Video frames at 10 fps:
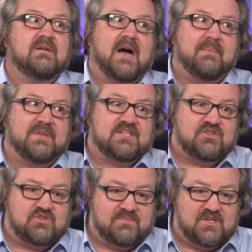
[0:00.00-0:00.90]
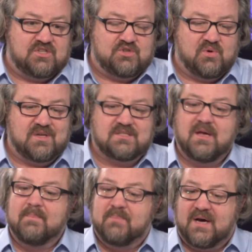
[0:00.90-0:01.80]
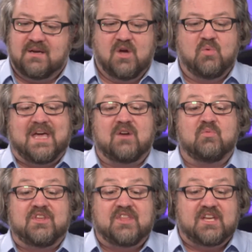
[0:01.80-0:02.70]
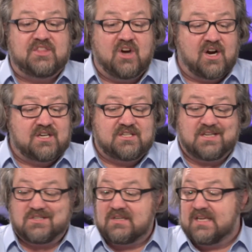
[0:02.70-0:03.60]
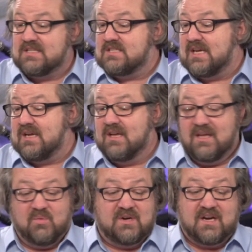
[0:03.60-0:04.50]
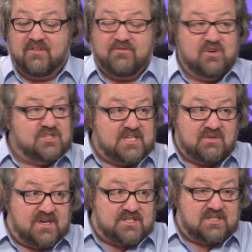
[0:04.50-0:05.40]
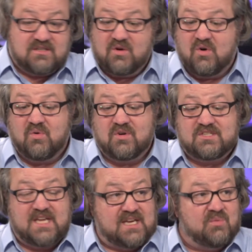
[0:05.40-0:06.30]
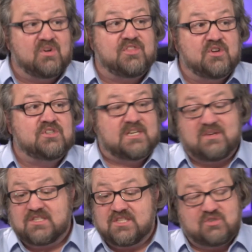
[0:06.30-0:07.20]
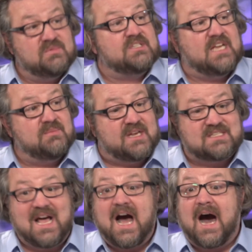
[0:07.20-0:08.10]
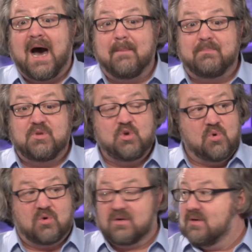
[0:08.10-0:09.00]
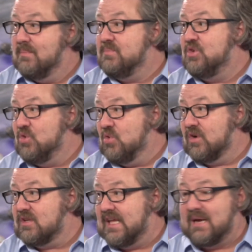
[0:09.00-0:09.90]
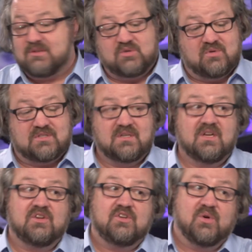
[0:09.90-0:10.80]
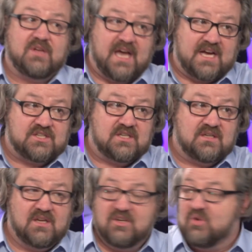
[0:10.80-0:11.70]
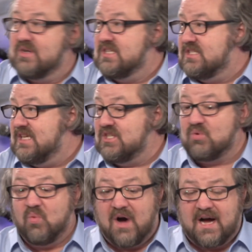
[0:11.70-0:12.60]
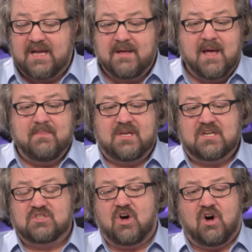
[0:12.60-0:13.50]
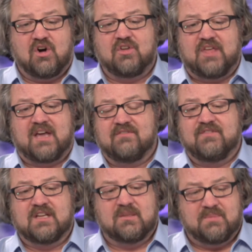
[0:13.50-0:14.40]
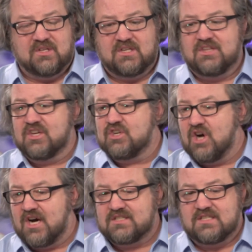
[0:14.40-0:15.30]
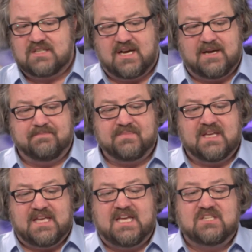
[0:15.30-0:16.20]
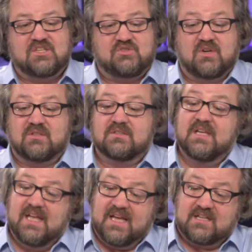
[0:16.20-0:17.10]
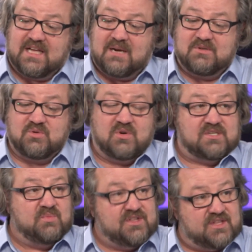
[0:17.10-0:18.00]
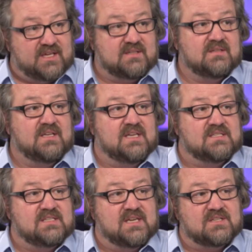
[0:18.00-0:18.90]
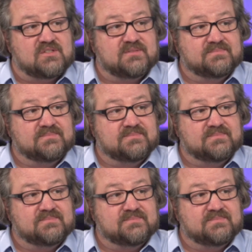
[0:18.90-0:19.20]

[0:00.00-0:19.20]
complex distributed joins. But we had to rethink the architecture. I like to say we're not a first generation or a second, we're a third generation distributed database on pure cloud object storage. No caching, no SSDs. Why? Because all that availability, the cost of time is a struggle, and cloud object storage, we think, is the answer.